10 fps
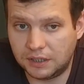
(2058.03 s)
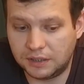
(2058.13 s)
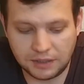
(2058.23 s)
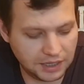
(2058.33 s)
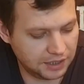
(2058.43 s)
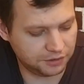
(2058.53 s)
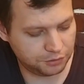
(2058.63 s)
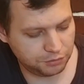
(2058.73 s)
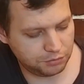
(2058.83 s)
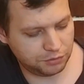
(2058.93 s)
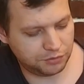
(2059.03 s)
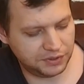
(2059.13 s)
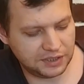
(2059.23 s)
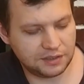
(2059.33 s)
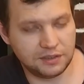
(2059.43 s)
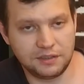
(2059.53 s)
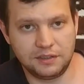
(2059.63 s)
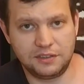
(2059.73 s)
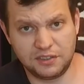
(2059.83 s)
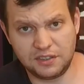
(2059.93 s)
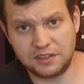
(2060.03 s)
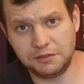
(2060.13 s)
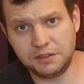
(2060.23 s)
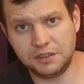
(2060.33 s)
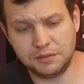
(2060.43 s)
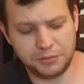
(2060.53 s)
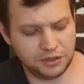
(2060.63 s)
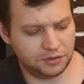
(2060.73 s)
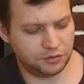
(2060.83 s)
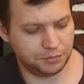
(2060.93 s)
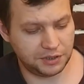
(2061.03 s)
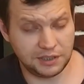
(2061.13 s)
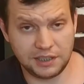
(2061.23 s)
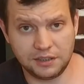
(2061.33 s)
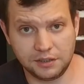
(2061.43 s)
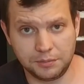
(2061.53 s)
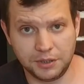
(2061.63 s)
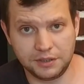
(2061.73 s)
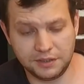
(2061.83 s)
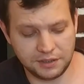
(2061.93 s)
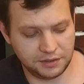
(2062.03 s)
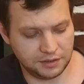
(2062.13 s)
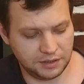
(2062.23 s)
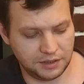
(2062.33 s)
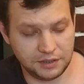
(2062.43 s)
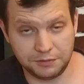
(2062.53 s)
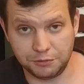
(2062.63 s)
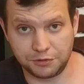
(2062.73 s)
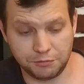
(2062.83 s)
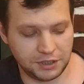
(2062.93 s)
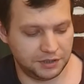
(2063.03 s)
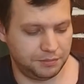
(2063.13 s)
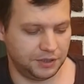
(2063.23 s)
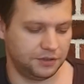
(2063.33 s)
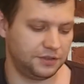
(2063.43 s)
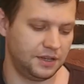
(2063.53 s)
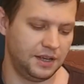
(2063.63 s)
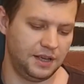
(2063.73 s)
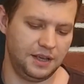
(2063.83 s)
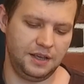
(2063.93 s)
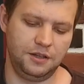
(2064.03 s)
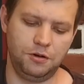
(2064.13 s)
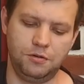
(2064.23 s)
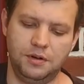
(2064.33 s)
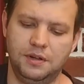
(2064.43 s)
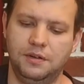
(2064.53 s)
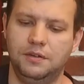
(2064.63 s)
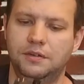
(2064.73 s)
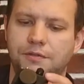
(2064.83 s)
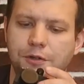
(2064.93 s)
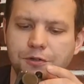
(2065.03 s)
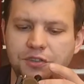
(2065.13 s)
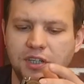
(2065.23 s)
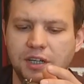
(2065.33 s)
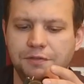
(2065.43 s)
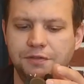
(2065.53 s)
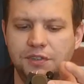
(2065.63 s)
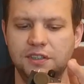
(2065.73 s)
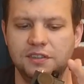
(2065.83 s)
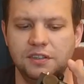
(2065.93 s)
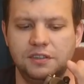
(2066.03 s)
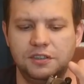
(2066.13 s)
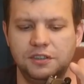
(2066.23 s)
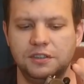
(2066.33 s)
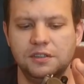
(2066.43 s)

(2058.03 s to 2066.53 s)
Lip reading: I had to tweak the sensitivity a bit to my liking, but then it was great, because now we also have this thing here.